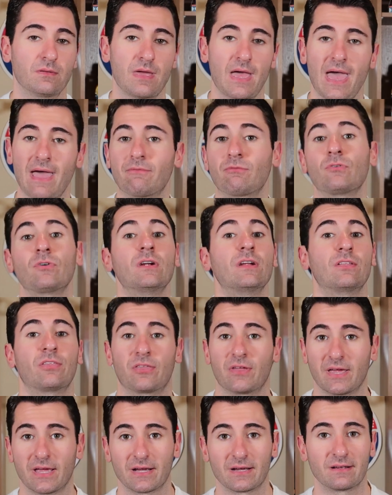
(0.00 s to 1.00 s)

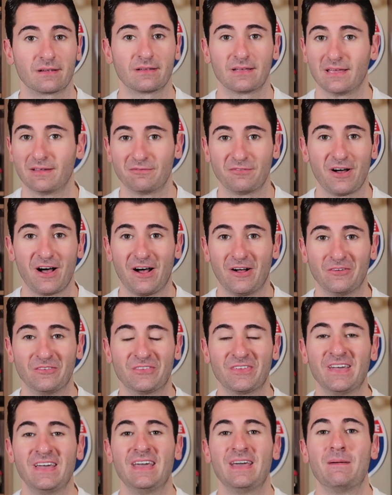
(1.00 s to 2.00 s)
everything
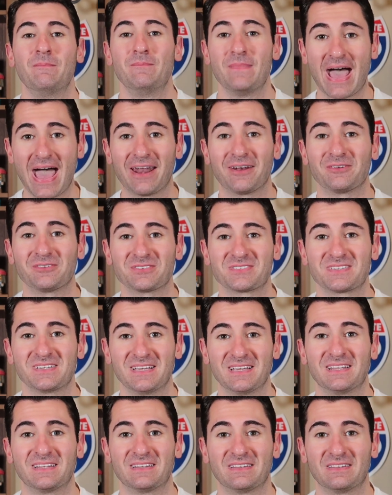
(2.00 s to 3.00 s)
involved matters
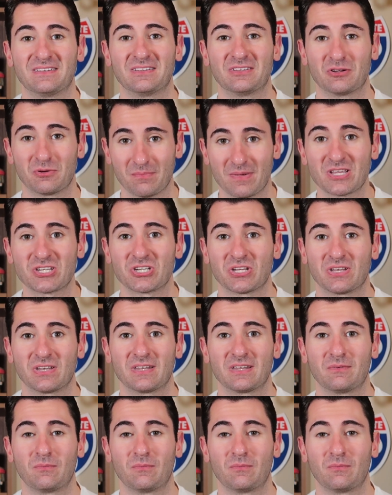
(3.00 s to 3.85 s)
in your mission,